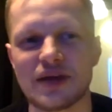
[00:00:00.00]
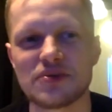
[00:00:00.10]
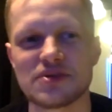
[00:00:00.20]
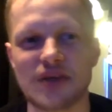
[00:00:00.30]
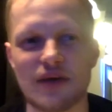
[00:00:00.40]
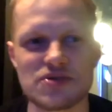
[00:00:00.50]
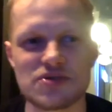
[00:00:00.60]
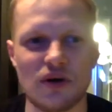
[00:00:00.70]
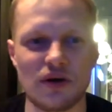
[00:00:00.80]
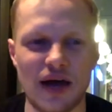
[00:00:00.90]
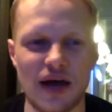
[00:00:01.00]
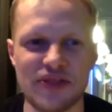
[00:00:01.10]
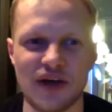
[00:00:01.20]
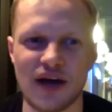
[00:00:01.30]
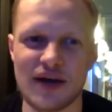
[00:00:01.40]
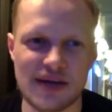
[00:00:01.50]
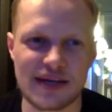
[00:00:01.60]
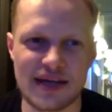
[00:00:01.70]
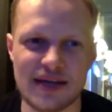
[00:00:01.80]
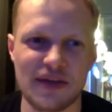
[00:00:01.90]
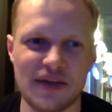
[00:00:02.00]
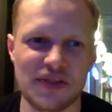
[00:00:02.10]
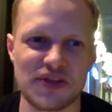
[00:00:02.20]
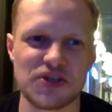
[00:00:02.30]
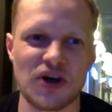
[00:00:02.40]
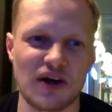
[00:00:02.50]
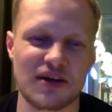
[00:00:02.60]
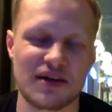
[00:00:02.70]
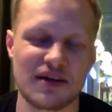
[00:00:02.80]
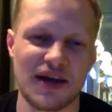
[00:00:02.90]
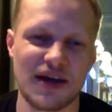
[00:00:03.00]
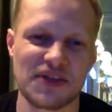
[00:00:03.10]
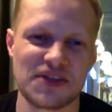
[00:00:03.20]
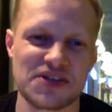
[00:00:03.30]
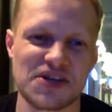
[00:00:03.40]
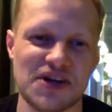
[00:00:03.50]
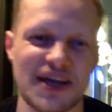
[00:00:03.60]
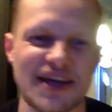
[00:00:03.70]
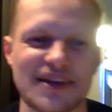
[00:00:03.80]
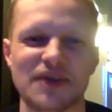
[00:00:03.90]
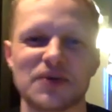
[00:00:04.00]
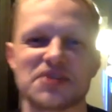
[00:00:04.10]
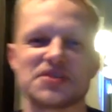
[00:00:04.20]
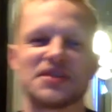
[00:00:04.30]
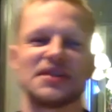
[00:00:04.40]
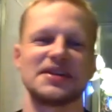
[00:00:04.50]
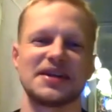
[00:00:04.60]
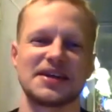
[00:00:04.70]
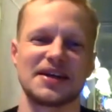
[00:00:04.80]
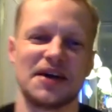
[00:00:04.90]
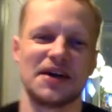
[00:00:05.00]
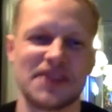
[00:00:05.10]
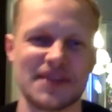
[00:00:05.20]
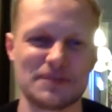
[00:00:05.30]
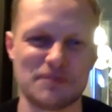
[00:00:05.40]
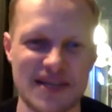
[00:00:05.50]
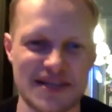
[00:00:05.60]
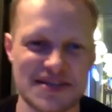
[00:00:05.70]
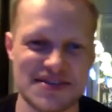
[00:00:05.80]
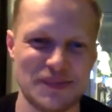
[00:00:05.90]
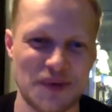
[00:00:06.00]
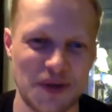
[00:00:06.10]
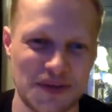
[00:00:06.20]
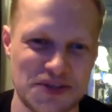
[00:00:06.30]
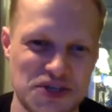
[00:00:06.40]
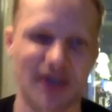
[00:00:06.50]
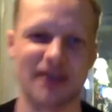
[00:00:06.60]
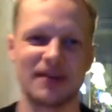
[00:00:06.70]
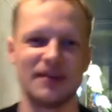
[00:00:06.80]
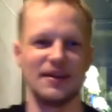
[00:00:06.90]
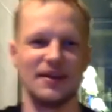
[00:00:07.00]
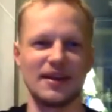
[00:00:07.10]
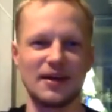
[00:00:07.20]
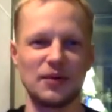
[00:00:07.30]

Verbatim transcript: that was that was a hard. I thought I, again. I thought the dog. I thought the dog added that question a lot. Like uh, I think B D is somewhere on the chat. Like